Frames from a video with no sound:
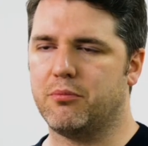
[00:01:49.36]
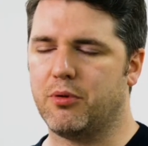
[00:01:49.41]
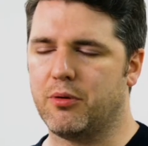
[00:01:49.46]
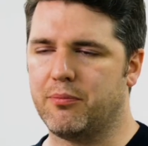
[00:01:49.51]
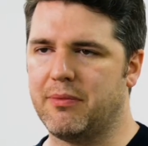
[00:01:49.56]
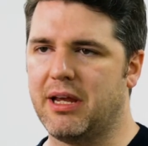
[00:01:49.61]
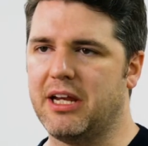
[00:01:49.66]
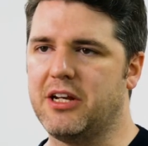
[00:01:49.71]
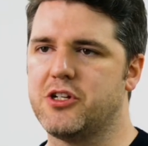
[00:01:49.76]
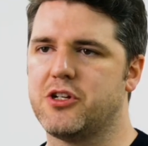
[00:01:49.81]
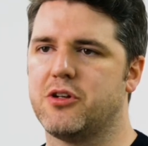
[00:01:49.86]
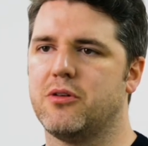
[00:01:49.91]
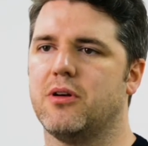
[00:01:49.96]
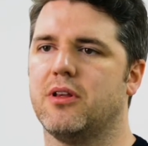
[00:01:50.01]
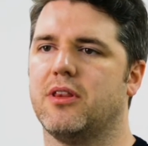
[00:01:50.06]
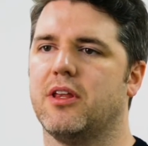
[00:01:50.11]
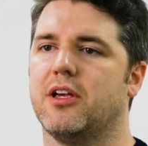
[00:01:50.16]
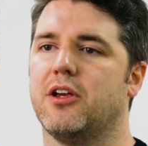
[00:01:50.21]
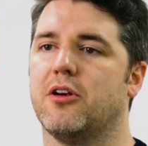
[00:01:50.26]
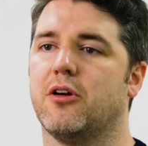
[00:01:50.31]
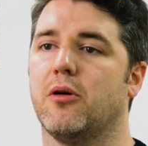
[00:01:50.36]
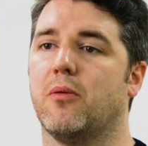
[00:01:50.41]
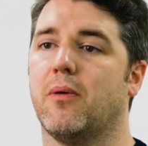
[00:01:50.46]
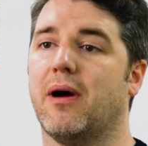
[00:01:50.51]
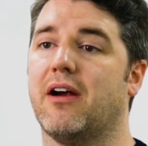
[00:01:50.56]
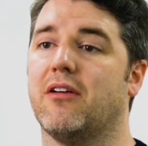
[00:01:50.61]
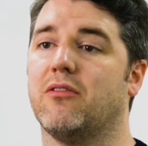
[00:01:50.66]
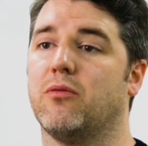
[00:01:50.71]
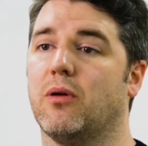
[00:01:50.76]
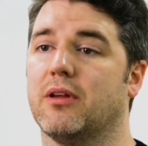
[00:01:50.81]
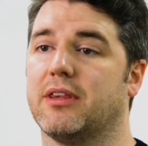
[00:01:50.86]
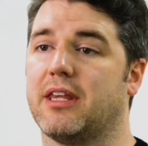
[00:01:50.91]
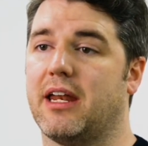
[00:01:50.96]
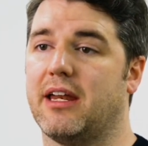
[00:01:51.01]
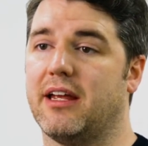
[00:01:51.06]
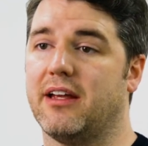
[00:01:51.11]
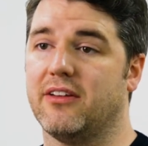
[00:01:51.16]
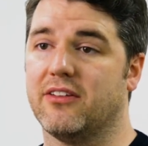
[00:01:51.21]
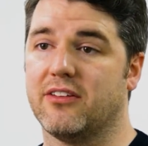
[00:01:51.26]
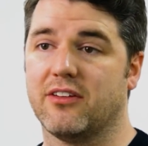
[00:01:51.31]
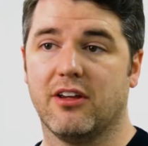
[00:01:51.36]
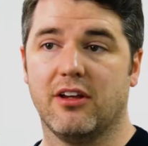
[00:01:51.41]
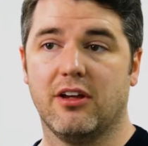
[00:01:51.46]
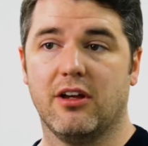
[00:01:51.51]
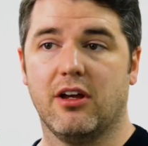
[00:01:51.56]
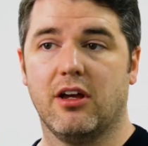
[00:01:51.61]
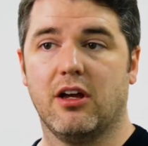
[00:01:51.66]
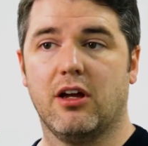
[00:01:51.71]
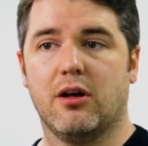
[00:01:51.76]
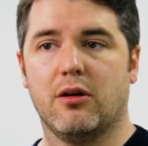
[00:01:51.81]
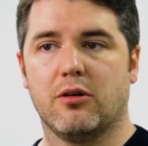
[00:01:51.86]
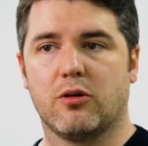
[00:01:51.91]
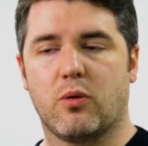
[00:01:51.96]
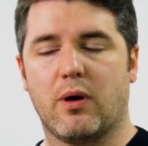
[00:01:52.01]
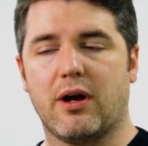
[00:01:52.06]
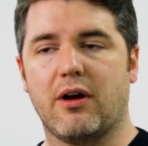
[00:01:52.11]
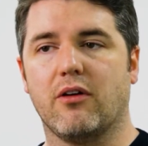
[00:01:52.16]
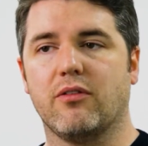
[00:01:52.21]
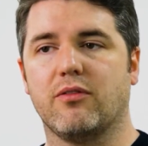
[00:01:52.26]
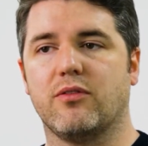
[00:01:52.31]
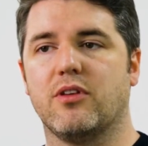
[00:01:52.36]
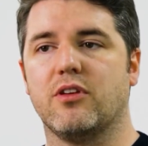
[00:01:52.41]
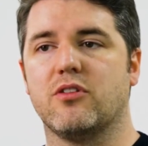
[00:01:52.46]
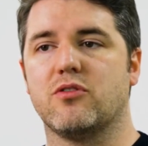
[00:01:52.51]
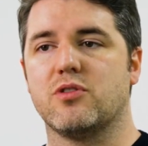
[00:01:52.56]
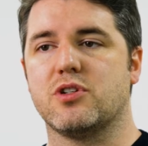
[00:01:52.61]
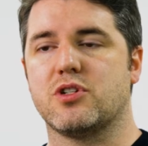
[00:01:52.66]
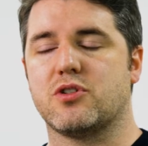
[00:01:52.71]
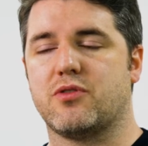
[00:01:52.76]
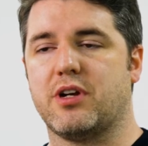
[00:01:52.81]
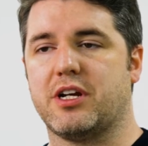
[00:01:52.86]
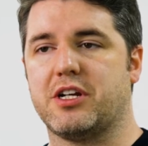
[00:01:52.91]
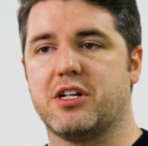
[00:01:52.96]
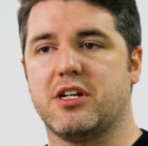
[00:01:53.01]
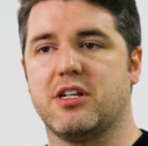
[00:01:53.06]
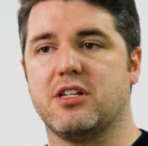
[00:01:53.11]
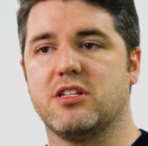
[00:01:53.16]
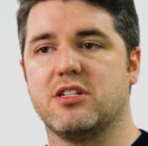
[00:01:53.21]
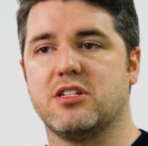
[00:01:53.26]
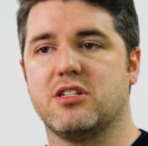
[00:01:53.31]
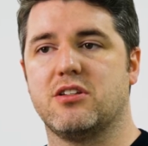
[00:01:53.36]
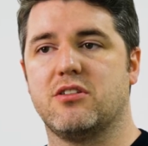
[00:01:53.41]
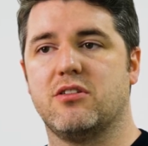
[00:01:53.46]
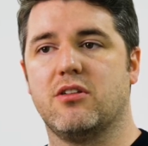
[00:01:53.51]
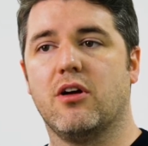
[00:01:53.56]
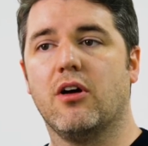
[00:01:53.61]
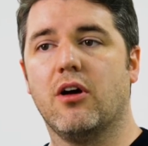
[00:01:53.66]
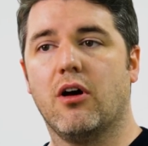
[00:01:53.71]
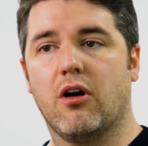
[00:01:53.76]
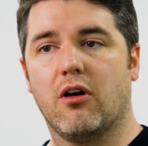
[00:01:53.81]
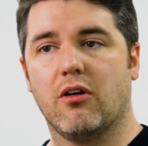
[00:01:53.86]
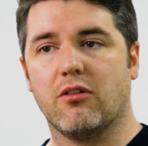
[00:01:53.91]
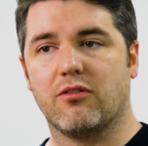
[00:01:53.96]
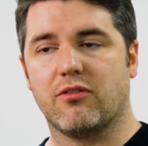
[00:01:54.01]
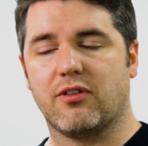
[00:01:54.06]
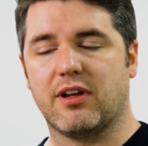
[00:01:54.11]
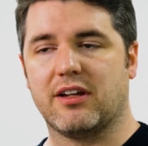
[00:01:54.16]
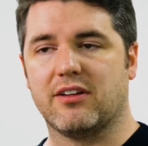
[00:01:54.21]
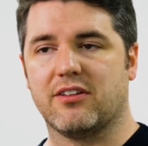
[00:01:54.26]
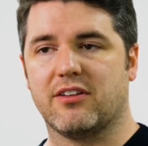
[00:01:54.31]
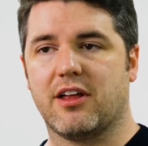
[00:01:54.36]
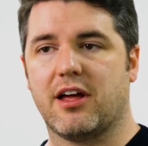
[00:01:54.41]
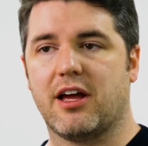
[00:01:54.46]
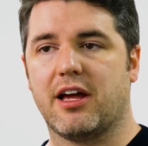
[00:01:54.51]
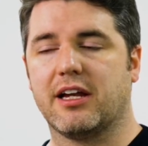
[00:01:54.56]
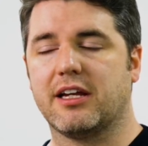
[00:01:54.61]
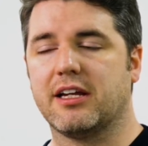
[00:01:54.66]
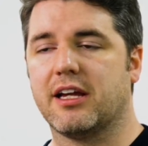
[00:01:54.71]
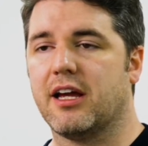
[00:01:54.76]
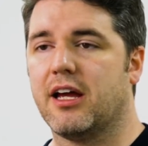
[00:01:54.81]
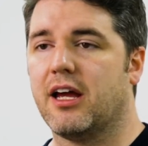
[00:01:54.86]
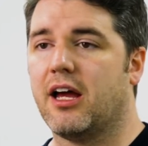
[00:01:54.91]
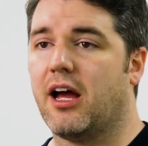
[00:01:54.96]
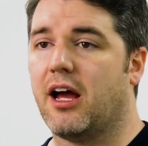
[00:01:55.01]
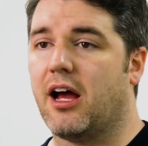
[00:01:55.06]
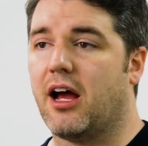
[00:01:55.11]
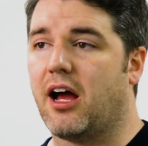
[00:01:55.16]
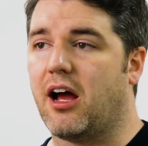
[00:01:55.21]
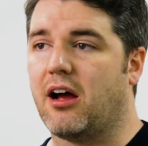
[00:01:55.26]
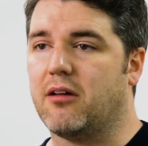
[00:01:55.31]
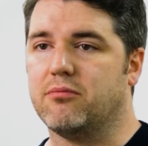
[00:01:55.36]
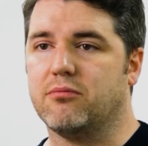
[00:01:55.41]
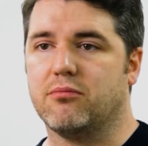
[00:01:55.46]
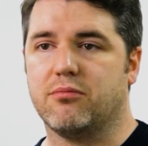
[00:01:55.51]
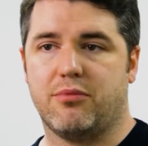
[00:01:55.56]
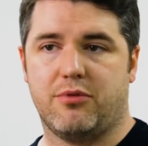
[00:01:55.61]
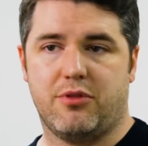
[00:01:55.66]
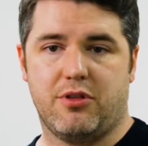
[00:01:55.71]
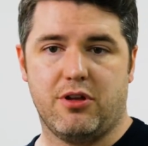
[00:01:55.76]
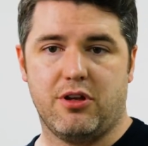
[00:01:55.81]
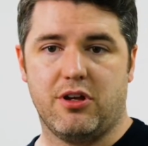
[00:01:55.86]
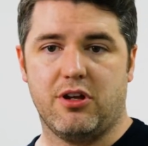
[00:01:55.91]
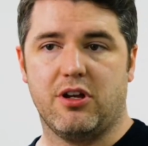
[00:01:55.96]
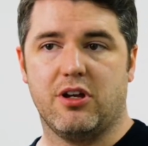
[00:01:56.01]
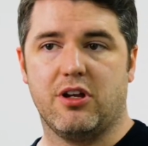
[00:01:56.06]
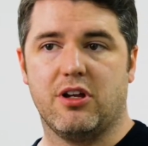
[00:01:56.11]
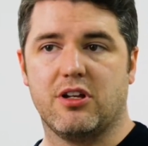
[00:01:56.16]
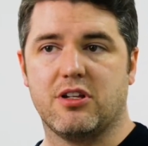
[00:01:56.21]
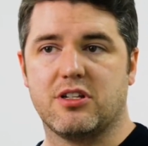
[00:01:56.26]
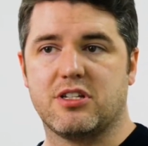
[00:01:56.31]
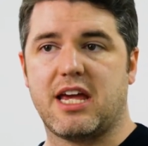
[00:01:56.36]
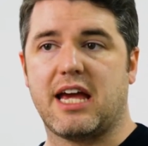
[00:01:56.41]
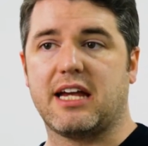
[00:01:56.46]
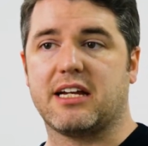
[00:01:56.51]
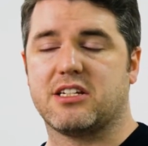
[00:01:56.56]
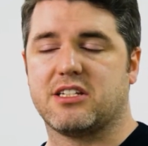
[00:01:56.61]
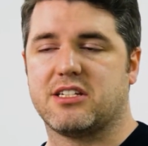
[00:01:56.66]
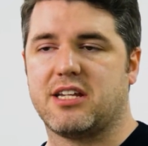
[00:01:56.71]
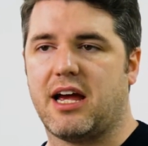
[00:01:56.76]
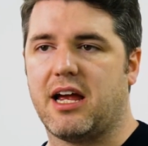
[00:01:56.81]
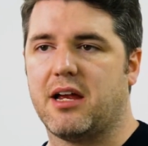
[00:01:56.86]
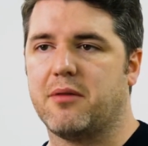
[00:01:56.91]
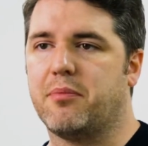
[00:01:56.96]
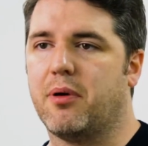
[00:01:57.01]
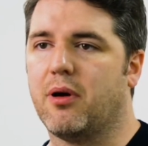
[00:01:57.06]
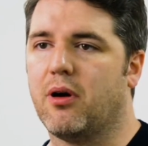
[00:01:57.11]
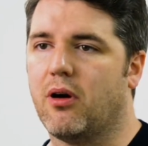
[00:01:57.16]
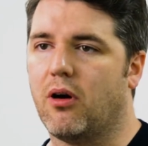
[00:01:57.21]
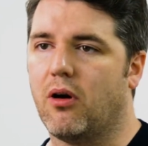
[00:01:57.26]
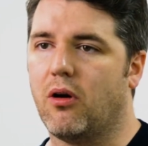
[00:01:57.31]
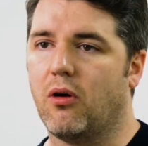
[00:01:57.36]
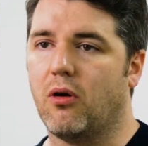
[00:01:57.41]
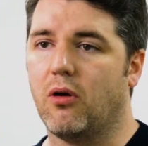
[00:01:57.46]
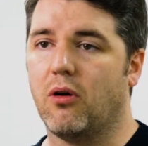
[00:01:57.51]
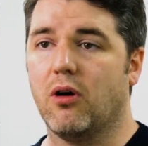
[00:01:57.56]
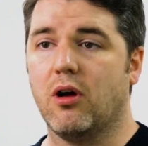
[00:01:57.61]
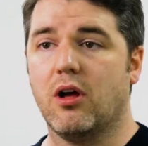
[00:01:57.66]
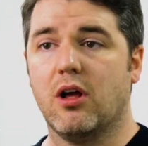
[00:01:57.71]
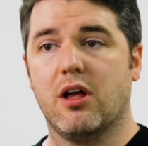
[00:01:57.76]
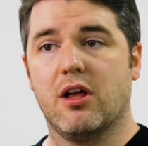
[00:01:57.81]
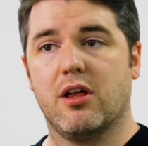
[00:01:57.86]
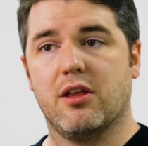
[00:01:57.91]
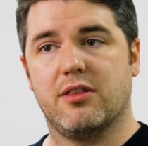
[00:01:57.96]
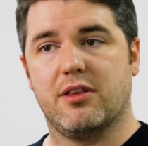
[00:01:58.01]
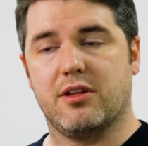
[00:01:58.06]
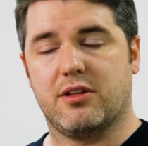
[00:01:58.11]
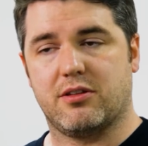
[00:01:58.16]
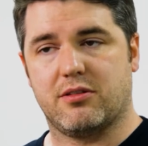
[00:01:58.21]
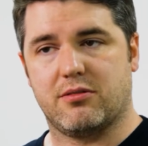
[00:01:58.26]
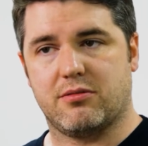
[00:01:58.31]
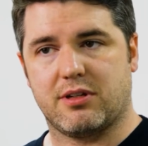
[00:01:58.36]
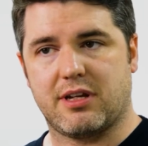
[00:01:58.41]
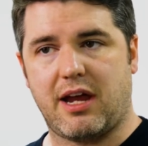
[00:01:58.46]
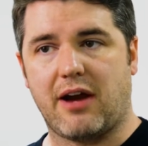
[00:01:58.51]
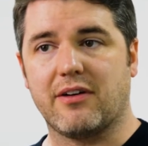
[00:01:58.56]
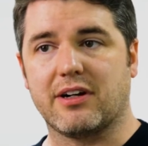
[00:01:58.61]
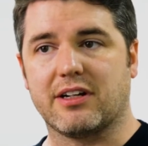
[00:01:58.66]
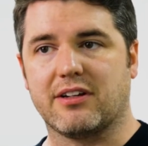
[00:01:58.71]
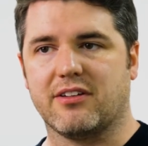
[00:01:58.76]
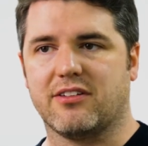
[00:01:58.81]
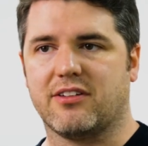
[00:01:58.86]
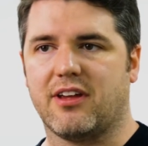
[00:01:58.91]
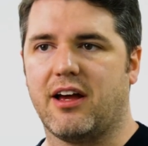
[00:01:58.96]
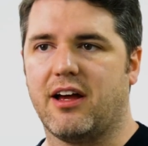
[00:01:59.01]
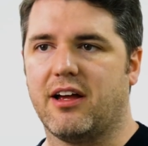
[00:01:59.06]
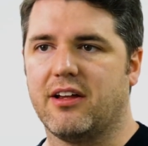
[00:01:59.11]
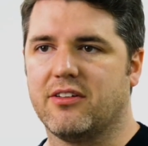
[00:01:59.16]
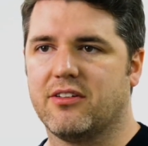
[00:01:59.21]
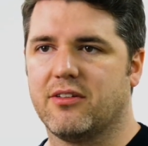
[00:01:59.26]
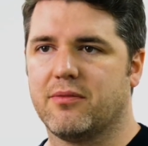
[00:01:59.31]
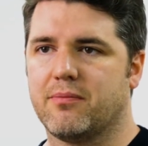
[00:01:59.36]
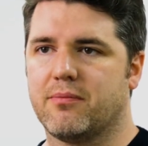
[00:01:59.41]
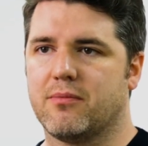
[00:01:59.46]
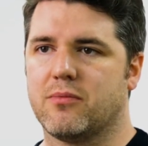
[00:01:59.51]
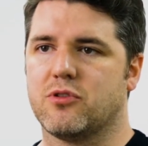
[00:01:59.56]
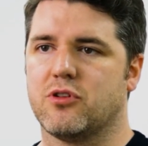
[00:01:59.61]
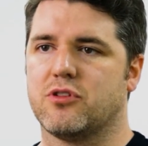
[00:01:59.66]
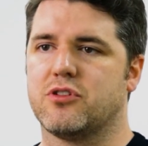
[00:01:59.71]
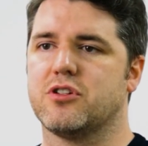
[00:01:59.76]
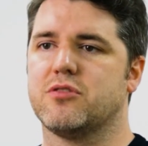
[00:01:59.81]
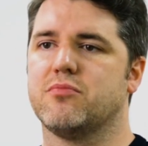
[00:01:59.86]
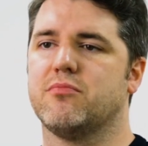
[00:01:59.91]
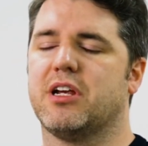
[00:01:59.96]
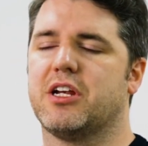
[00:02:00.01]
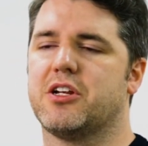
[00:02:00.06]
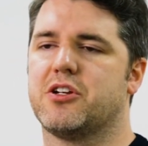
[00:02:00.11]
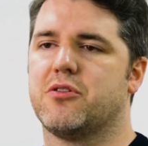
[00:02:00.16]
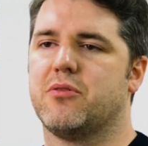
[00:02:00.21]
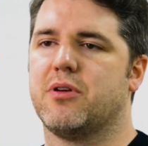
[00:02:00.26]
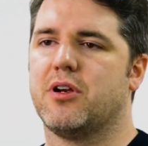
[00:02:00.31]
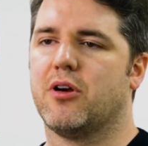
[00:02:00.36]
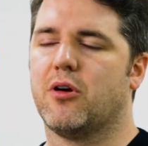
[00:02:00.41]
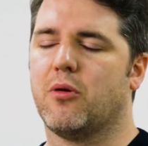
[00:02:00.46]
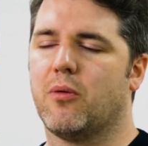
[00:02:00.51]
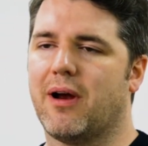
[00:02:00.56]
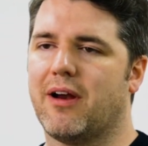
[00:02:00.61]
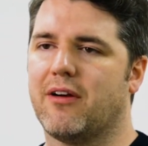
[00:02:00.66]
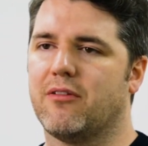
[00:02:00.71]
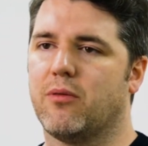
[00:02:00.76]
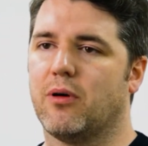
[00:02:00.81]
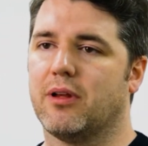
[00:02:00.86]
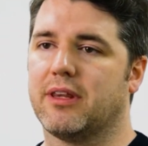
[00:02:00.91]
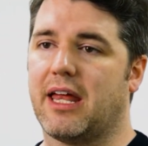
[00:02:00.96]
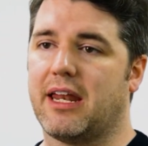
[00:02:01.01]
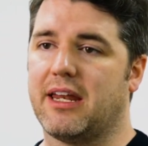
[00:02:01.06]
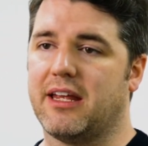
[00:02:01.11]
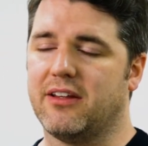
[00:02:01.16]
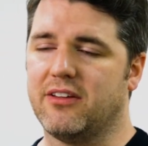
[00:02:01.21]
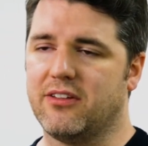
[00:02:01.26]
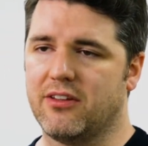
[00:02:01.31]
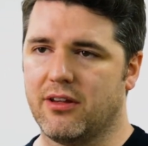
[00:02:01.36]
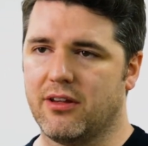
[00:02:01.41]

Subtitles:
but make sure that you're aware of what that is. Quite often there's restrictions on things like the text type or the character size. So just make sure you're aware of what that is.